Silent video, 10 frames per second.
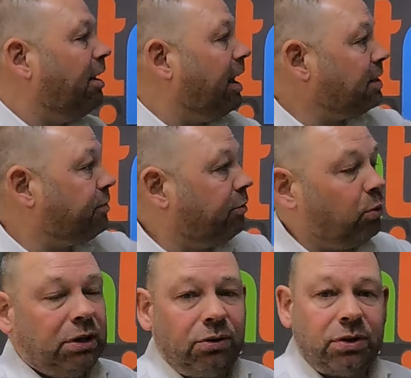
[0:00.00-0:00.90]
As for
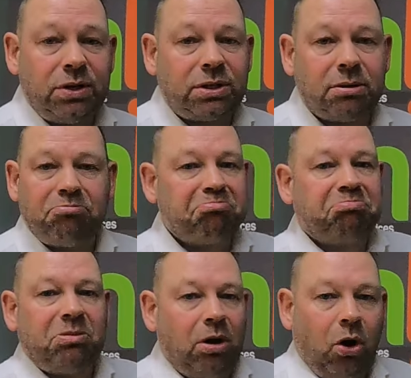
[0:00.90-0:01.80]
all the others,
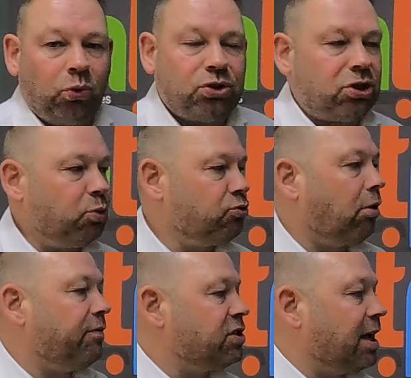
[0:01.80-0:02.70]
all to do with
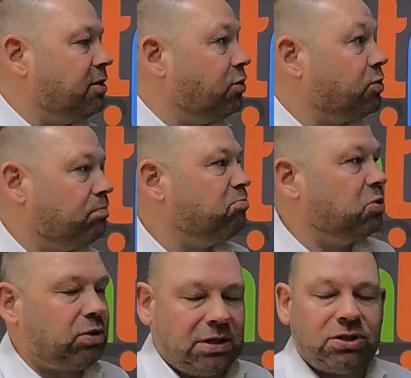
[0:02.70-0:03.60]
driver schedules,
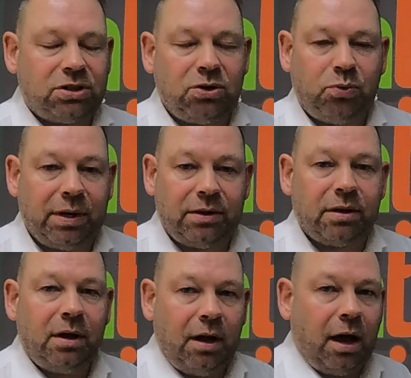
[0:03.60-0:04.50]
nothing to do with
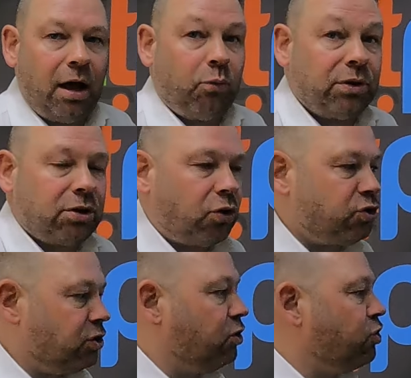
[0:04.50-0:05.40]

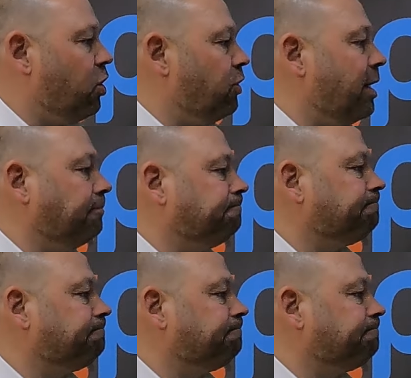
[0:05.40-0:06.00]
costing a journey.